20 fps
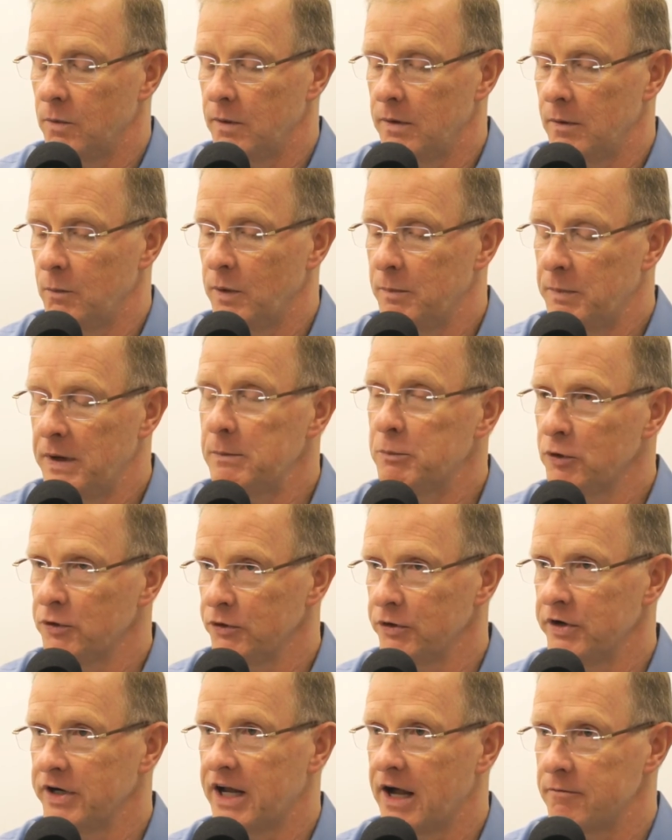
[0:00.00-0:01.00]
when people
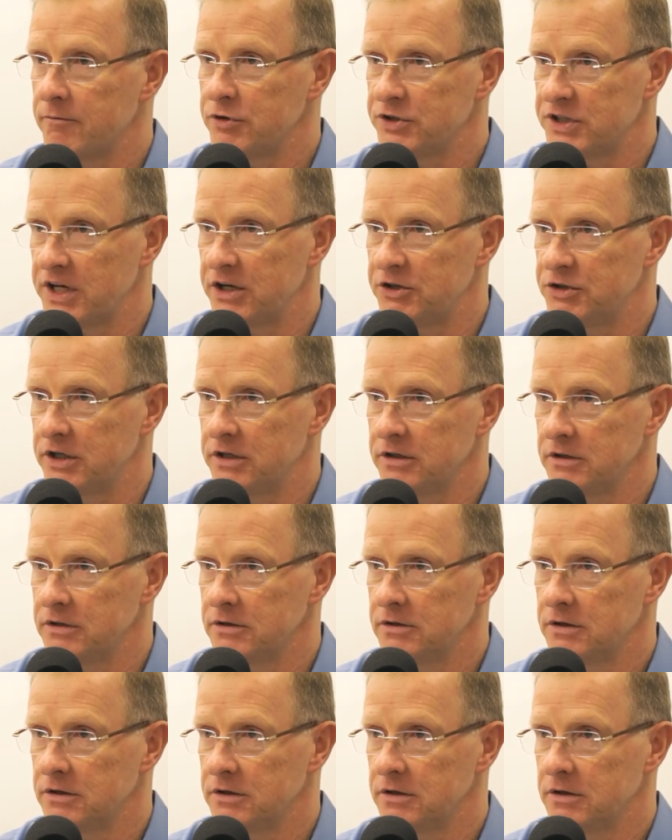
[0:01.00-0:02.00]
are in a conversation,
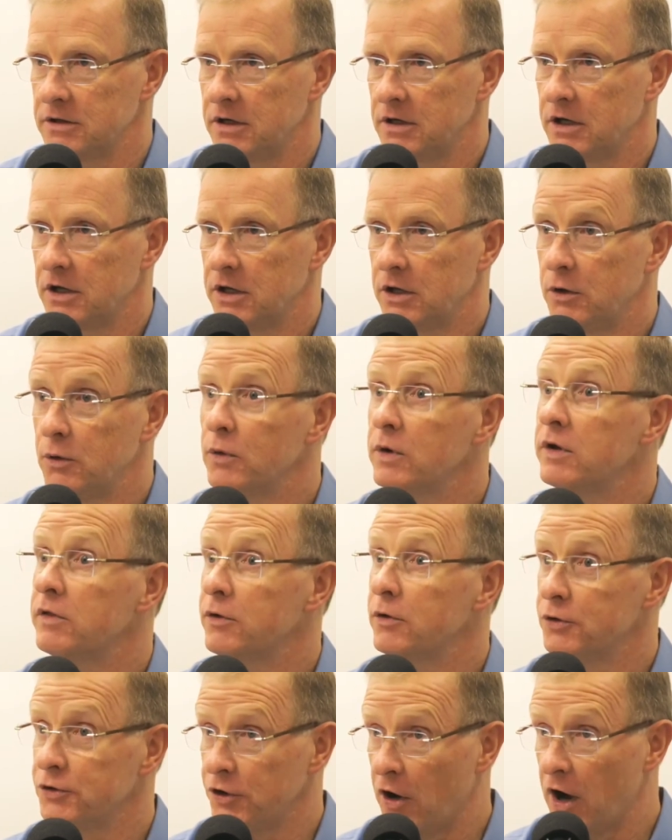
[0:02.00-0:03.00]
you're
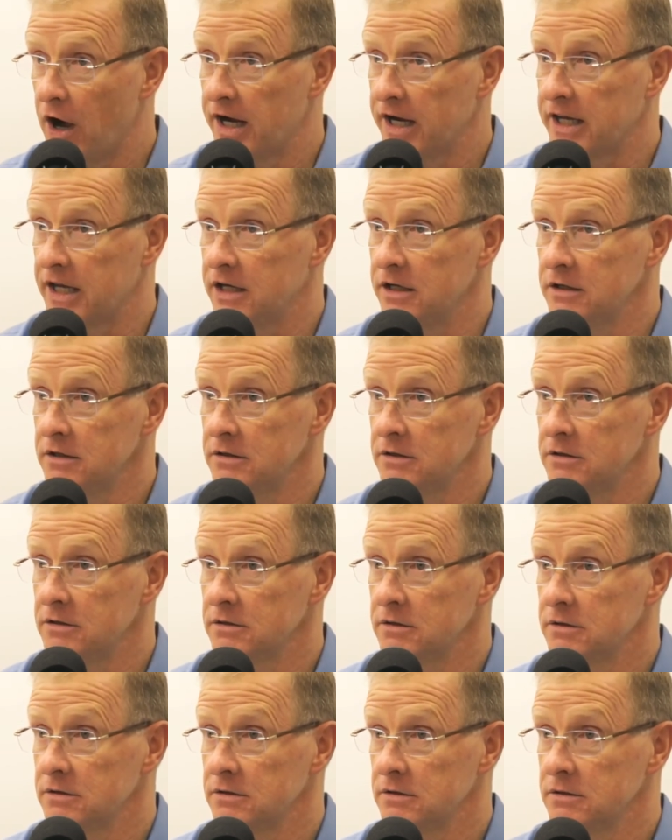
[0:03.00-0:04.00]
either talking
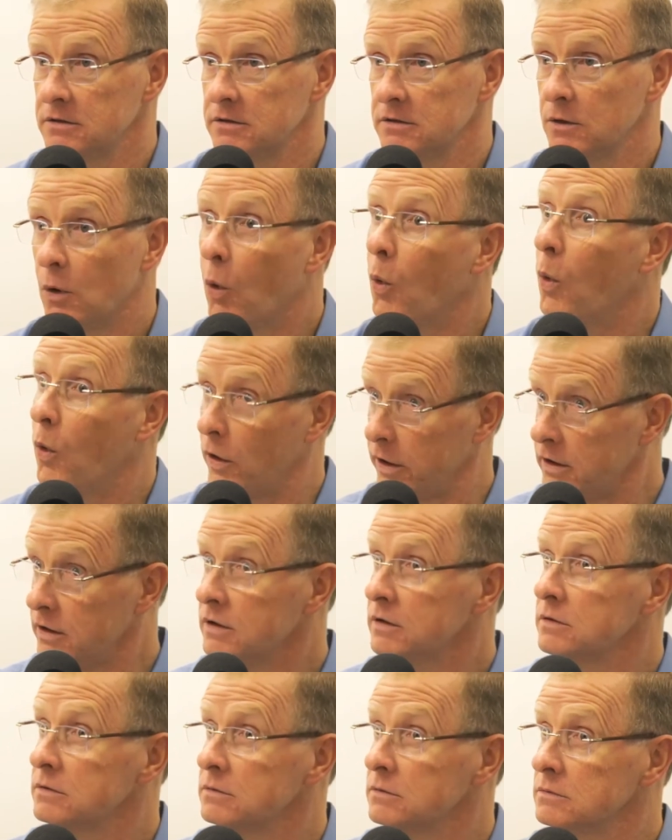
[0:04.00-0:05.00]

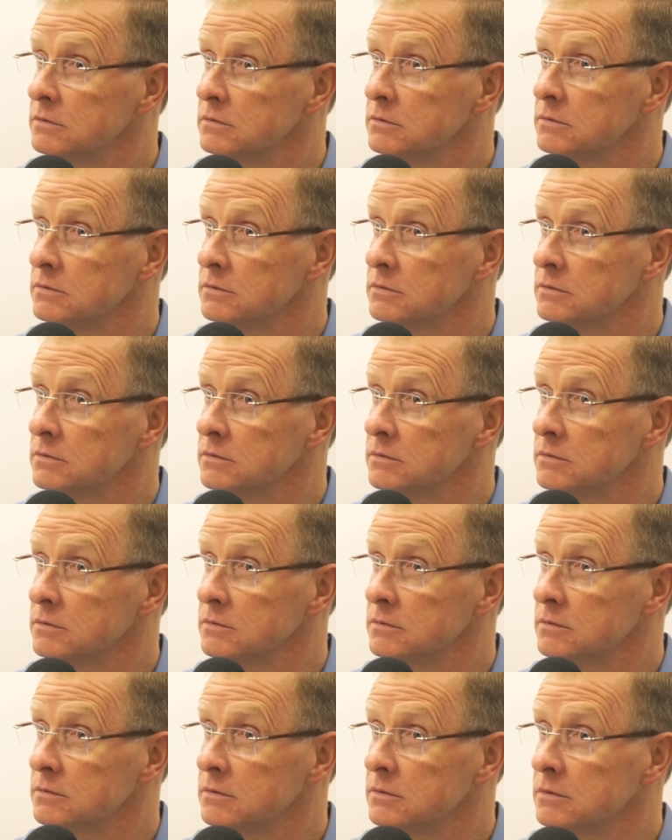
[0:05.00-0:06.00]
or
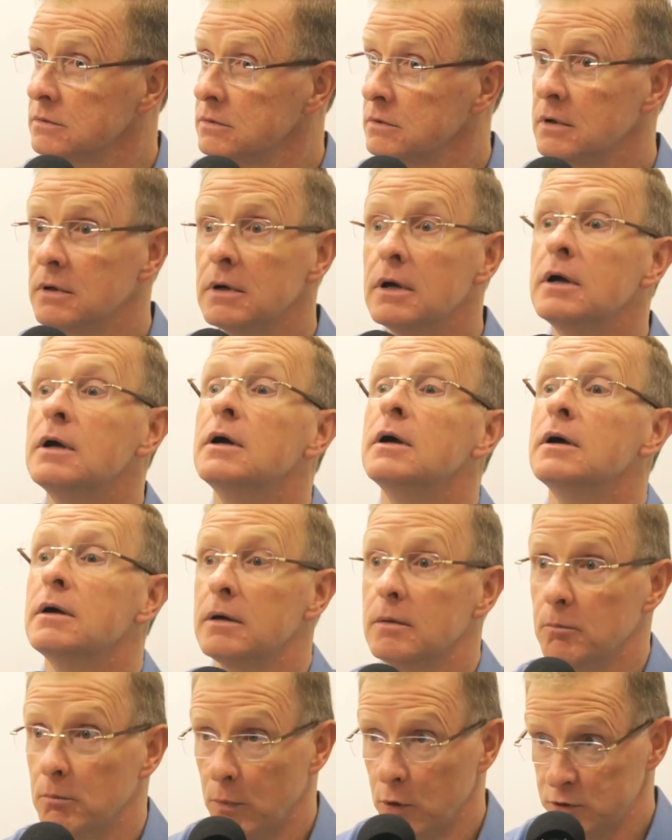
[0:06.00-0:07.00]
listening.
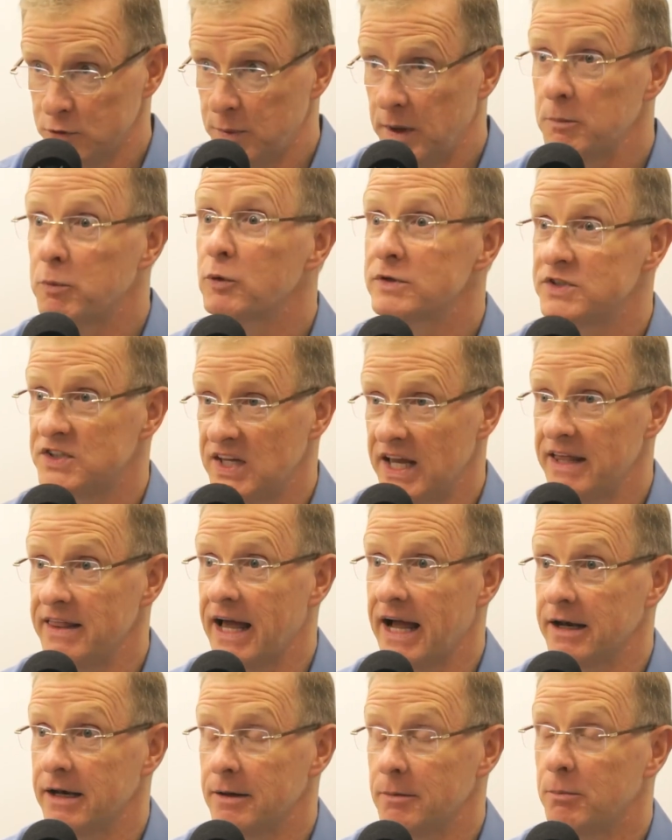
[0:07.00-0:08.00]
Most people would say
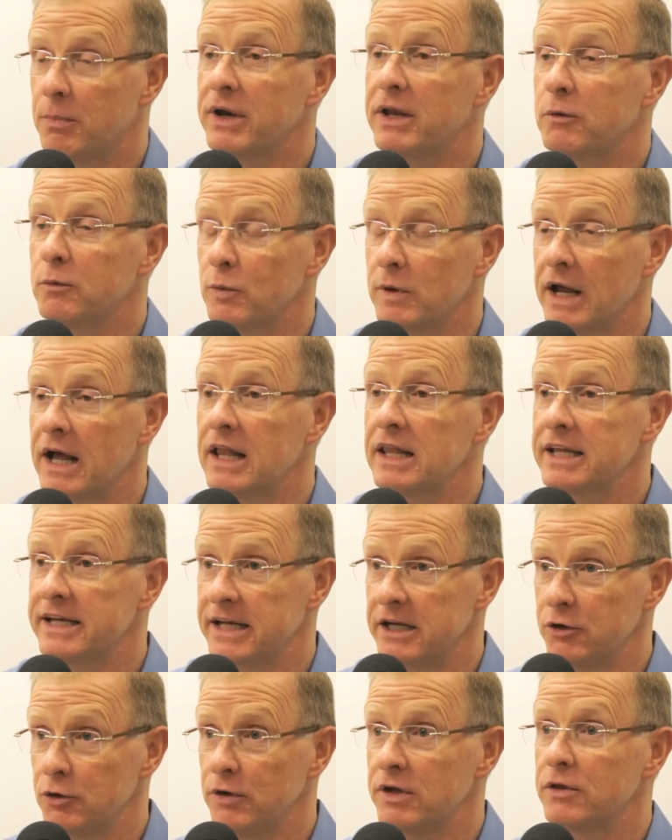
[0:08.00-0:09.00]
that, but in
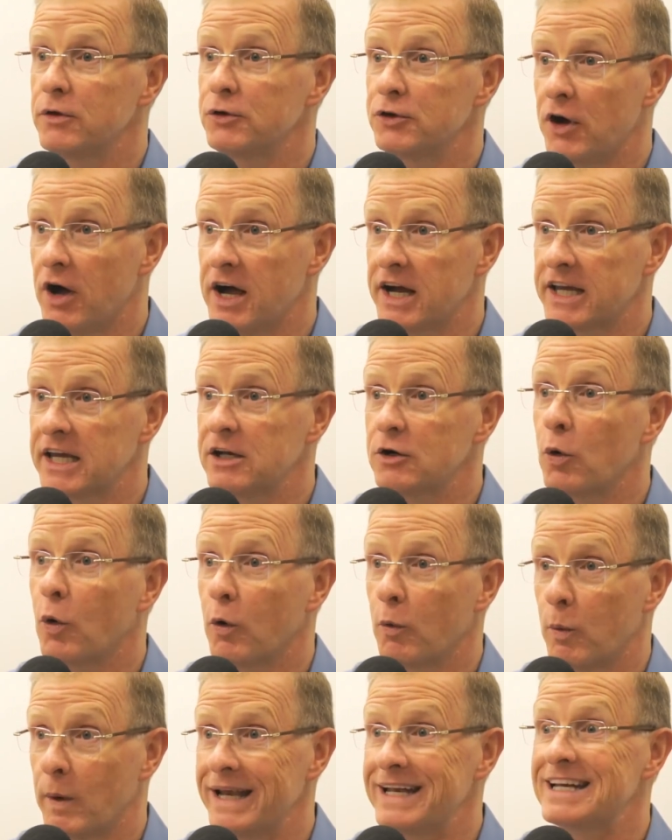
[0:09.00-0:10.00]
reality, you're either talking
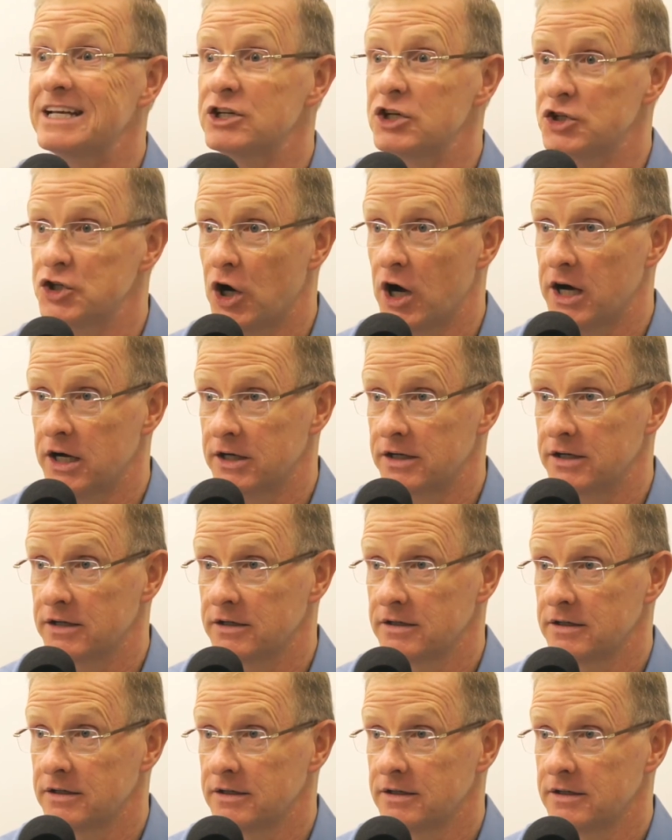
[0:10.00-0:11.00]
or waiting to talk.
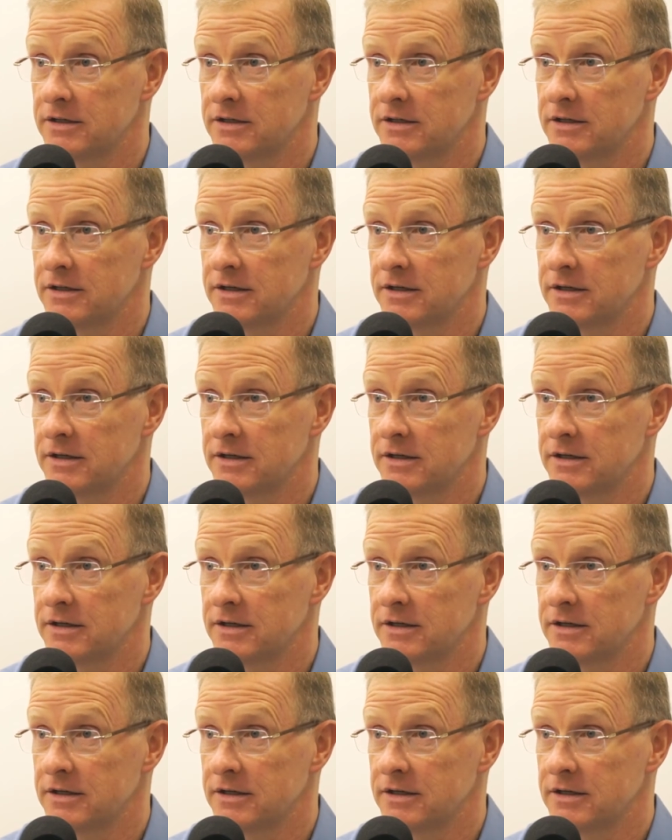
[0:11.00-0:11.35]
Mm.